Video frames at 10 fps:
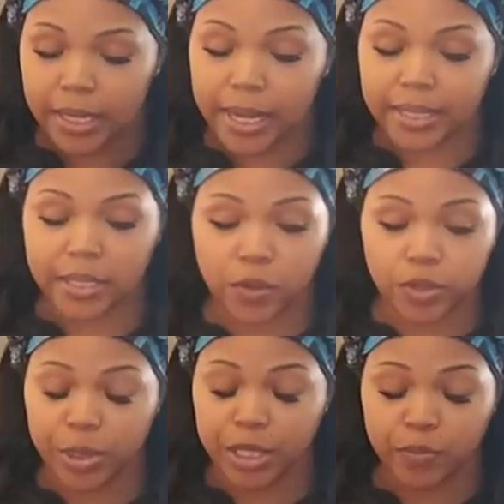I told
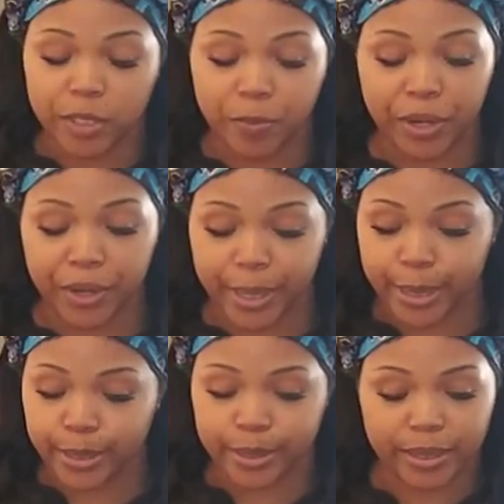you these were
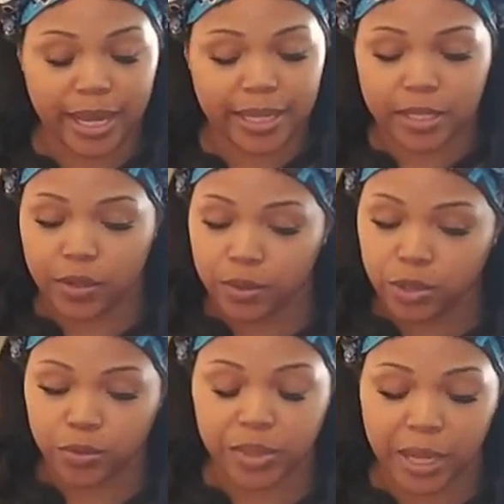spirits. I
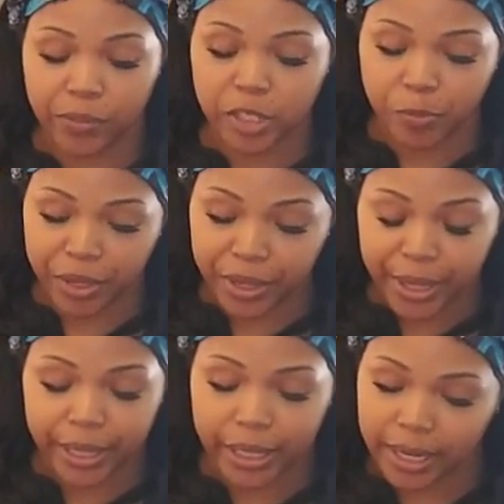told you they were
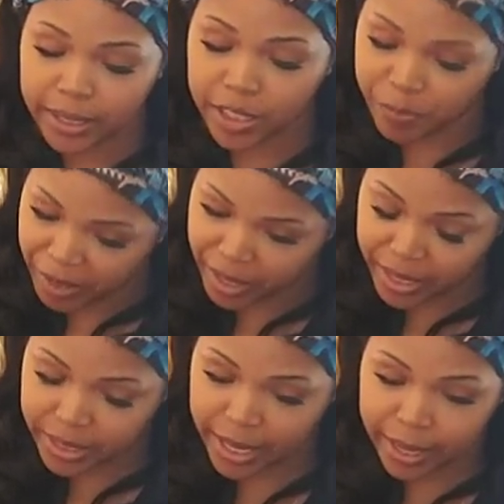spirit
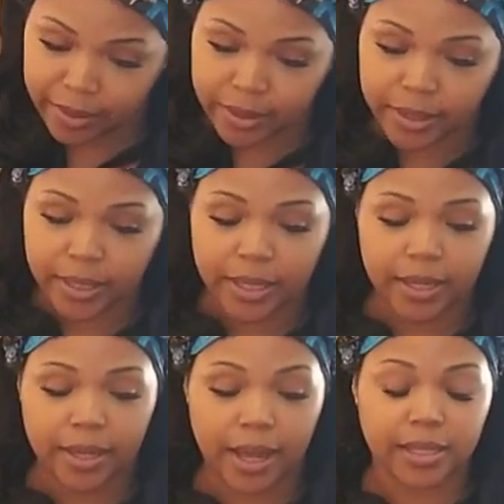spirits now.
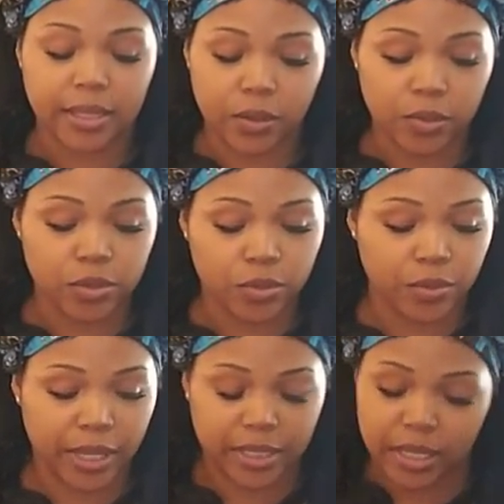I told you
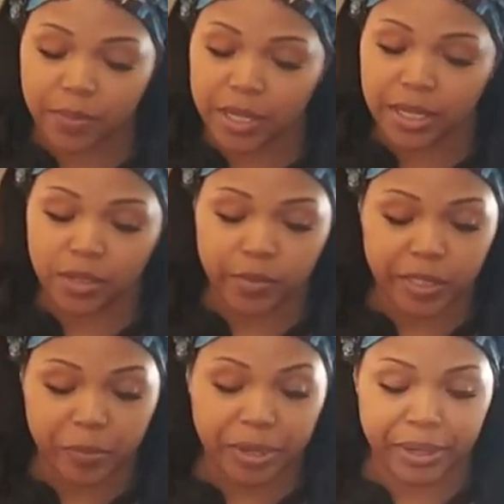that something deals with
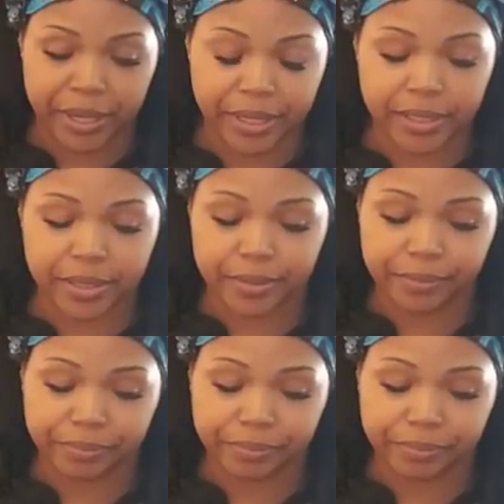spirits.